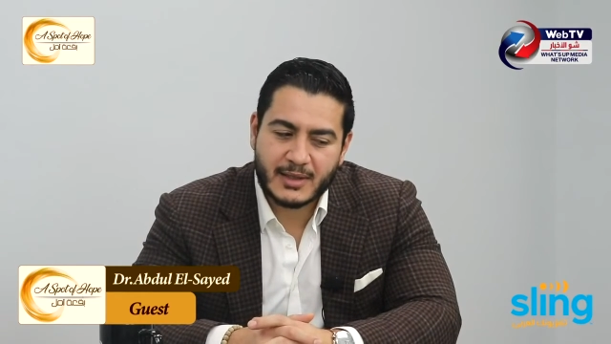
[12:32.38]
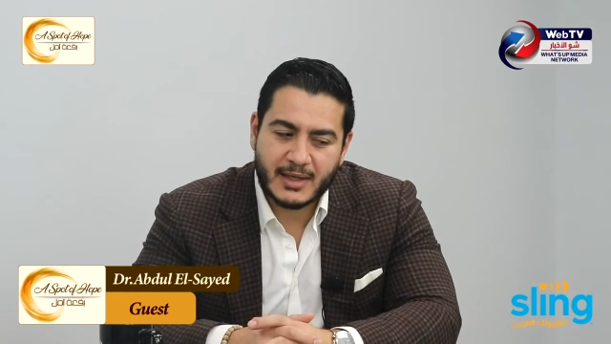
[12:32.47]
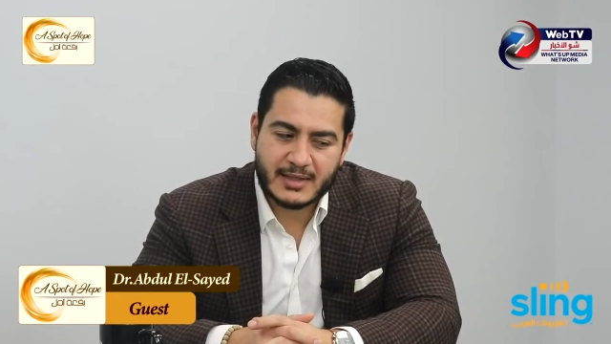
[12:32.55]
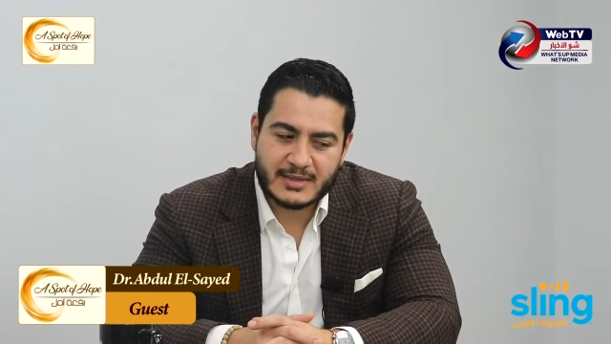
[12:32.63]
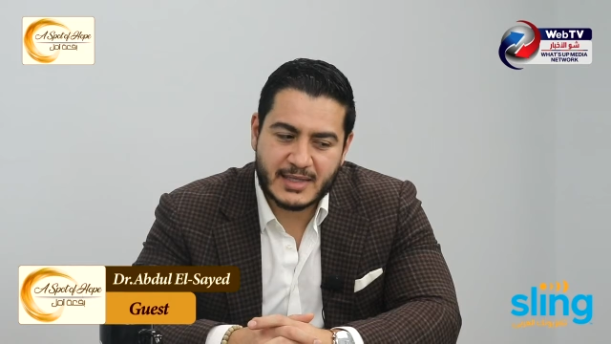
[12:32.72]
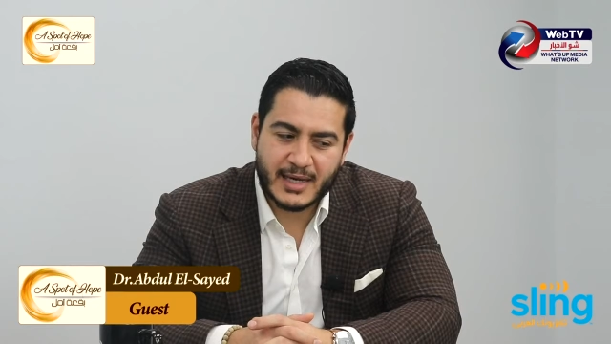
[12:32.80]

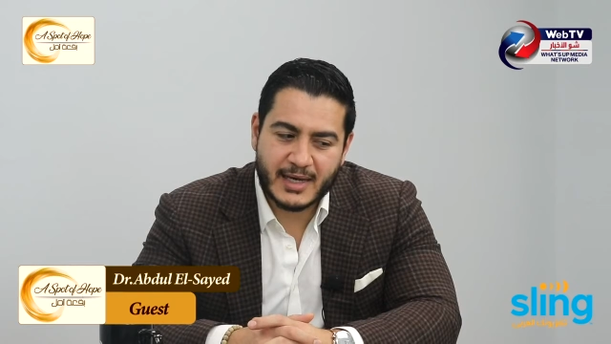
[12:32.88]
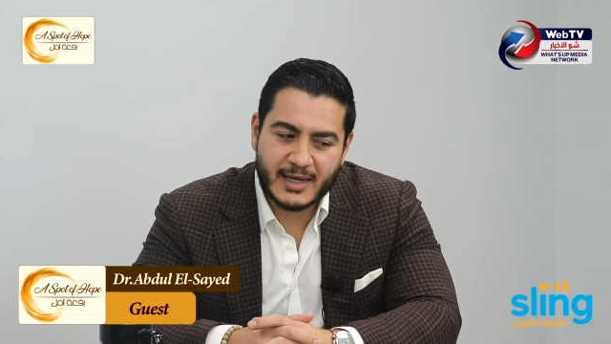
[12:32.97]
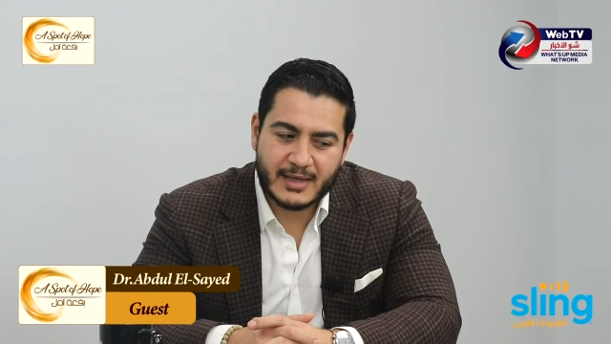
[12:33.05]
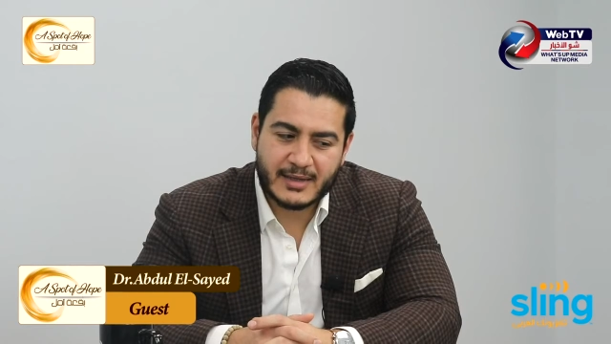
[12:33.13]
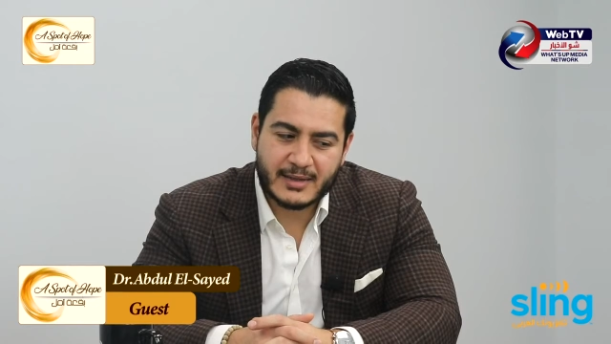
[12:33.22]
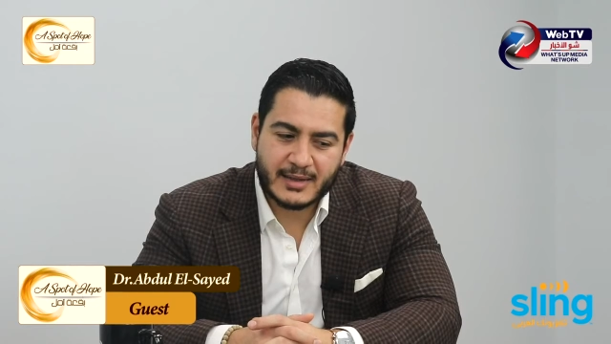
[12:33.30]
And he
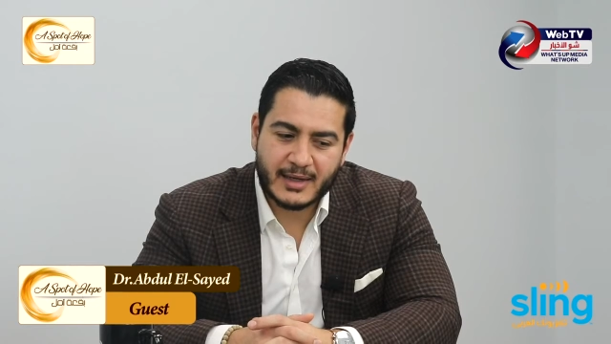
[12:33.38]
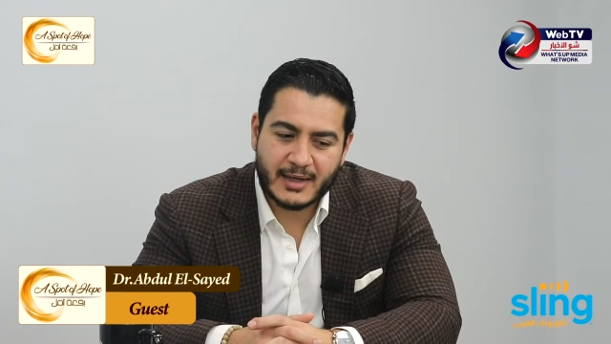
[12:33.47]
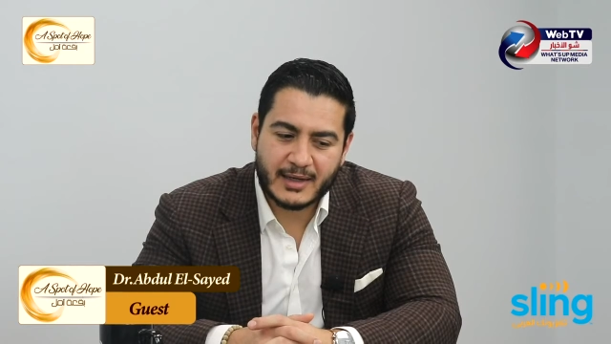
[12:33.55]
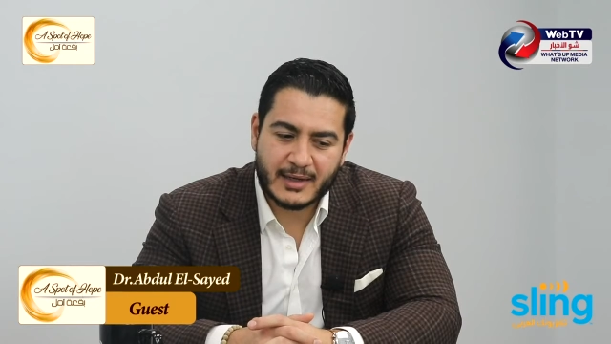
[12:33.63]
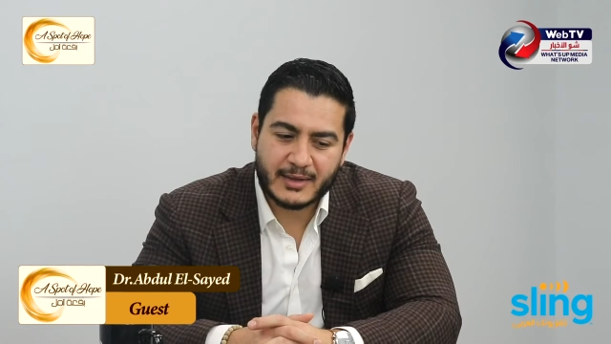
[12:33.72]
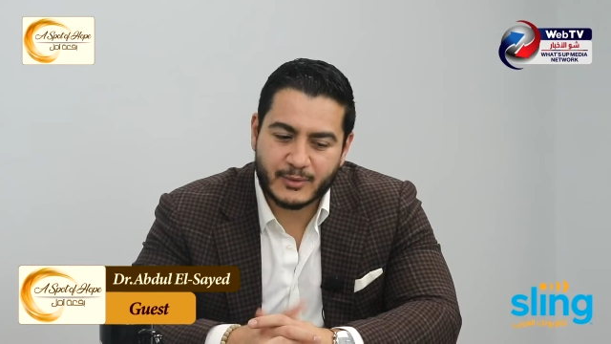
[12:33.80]
said,
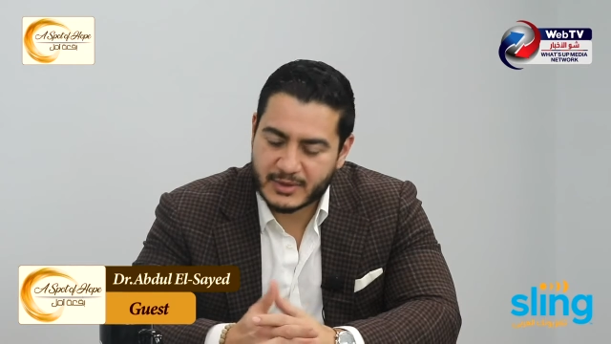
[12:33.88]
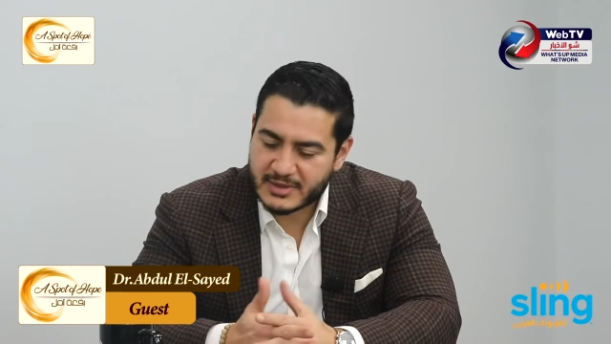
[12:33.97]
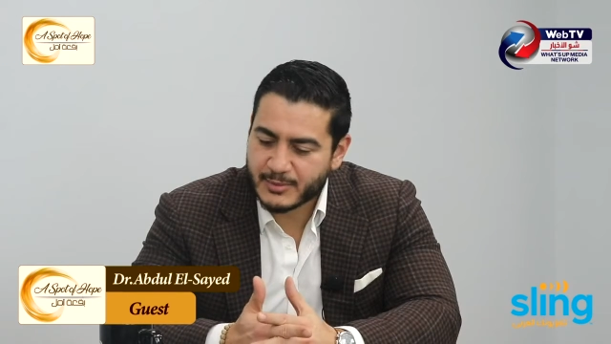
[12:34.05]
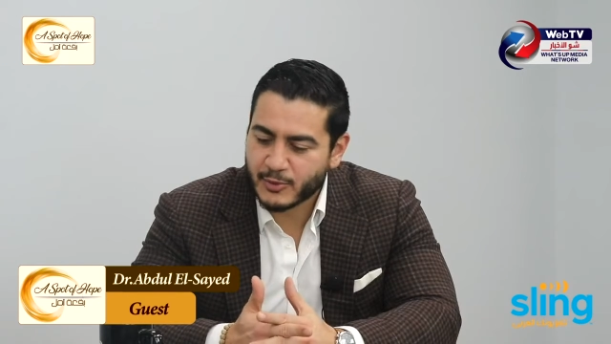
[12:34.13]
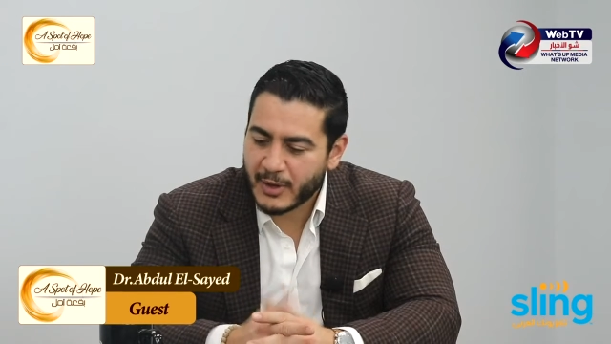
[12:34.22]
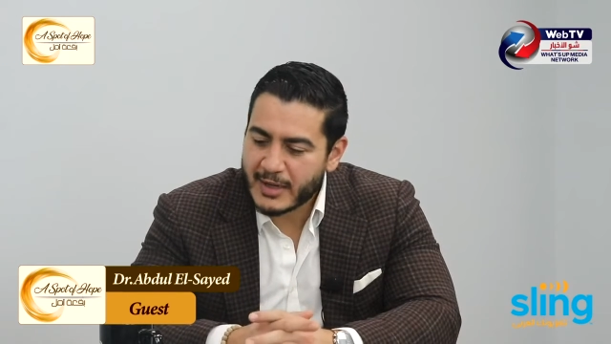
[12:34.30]
well, you
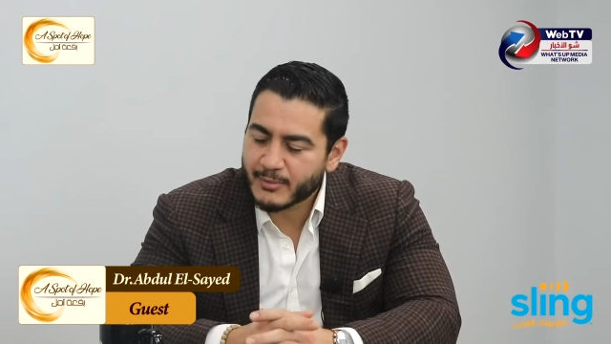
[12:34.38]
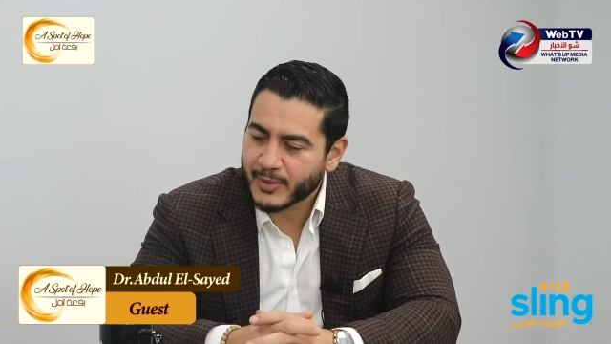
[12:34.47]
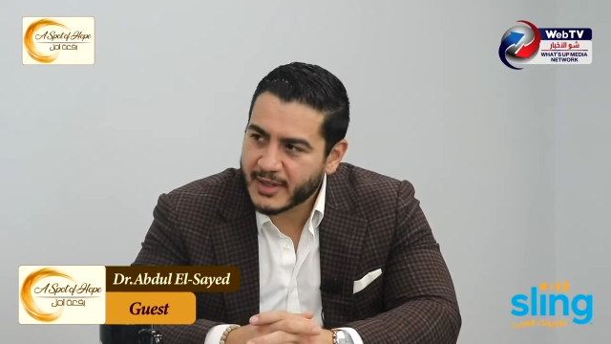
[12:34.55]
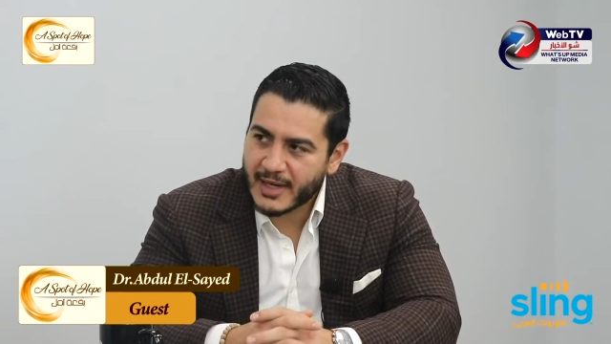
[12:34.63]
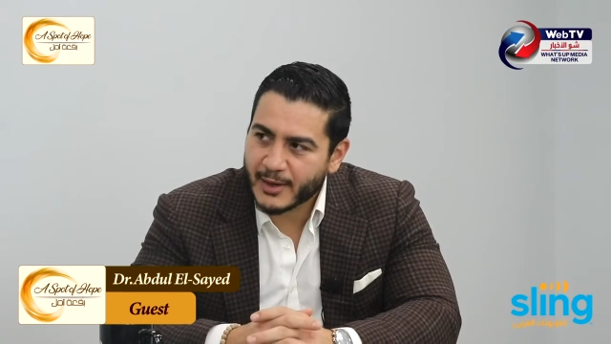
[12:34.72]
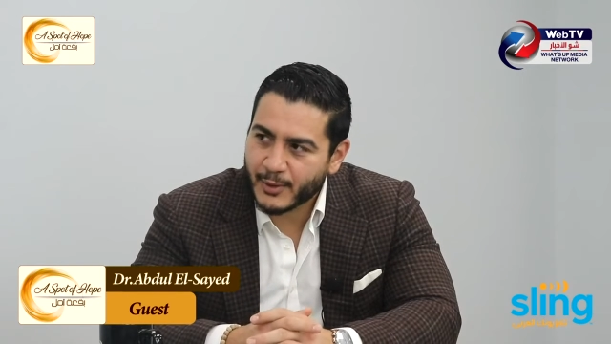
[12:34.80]
seem great,
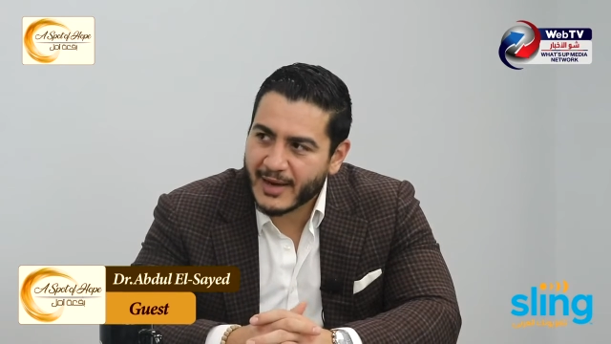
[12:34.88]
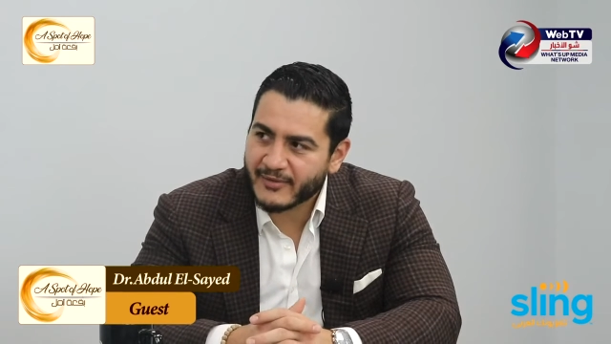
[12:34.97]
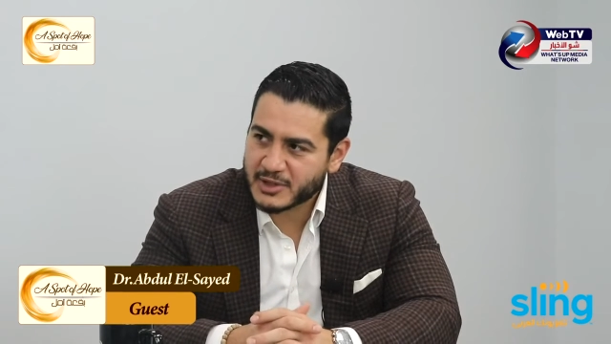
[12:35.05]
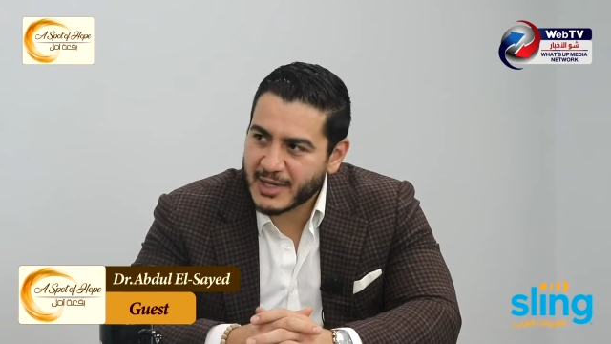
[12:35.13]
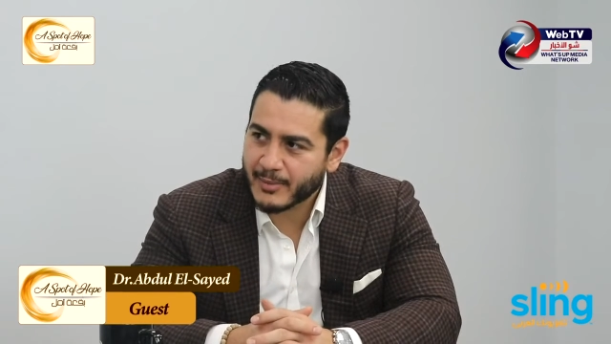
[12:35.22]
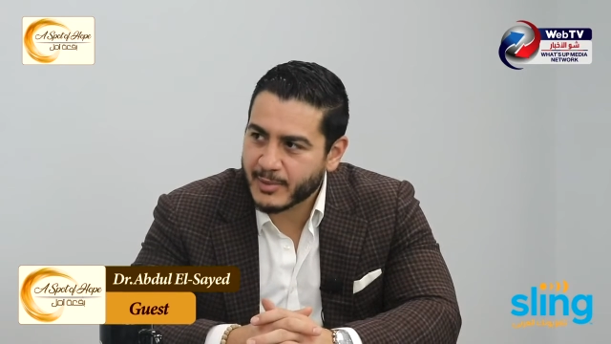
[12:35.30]
but I don't
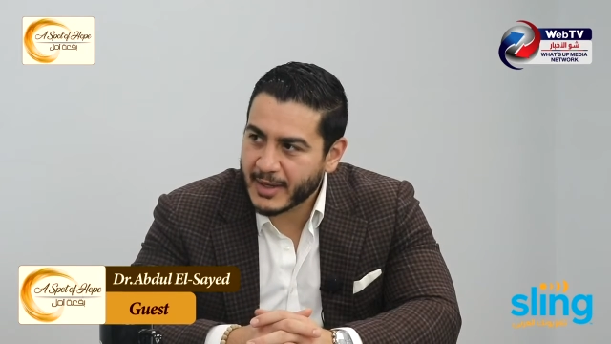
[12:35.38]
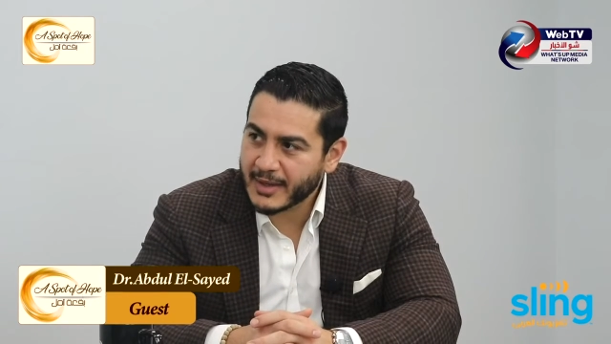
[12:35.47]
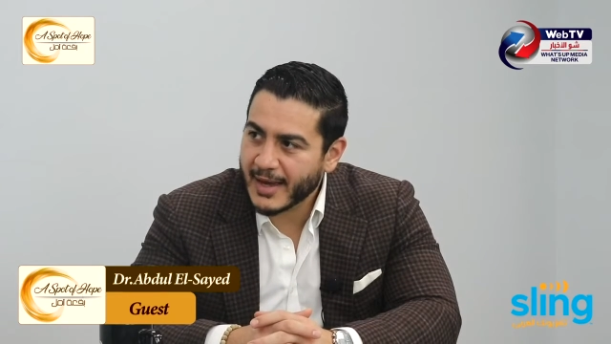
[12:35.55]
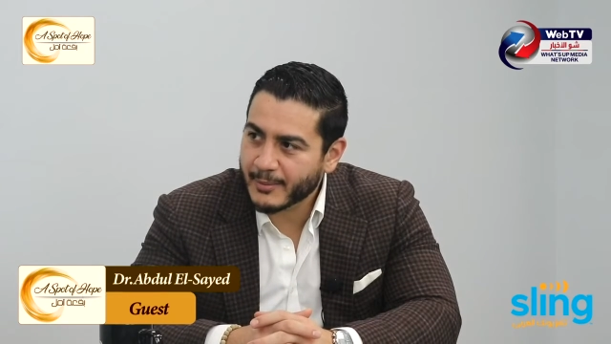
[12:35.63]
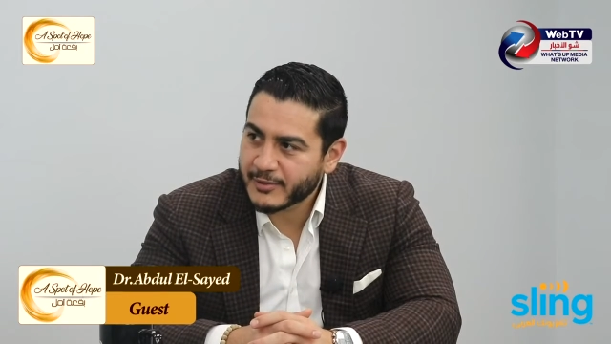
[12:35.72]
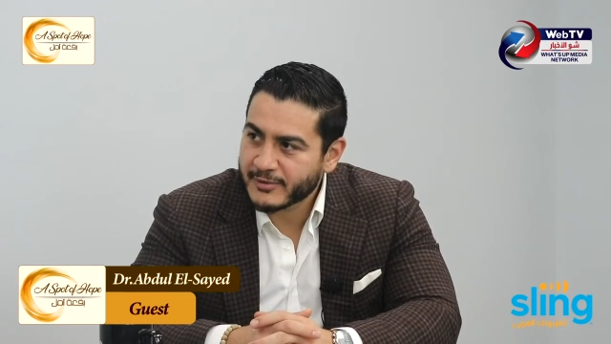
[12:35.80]
have a job in my
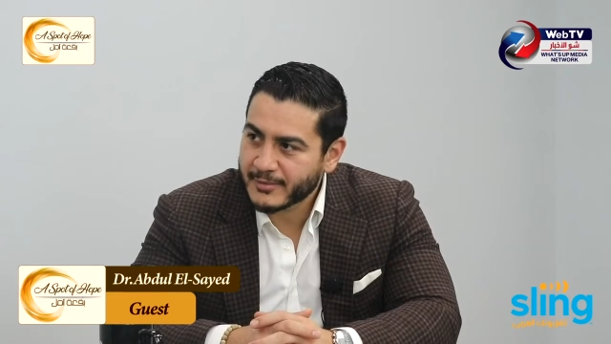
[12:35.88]
lab,